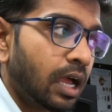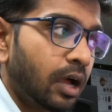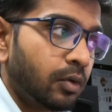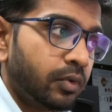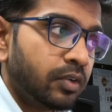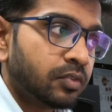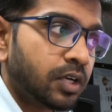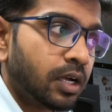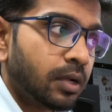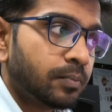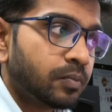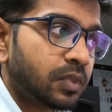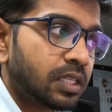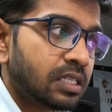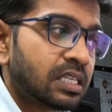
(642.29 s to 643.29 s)

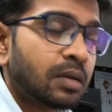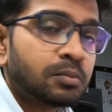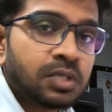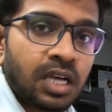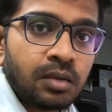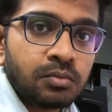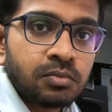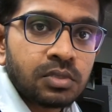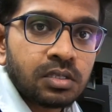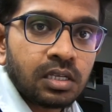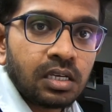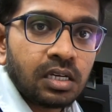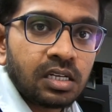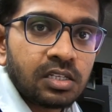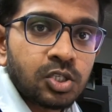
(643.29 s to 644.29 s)
However, sometimes
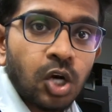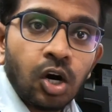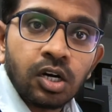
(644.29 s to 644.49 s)
it is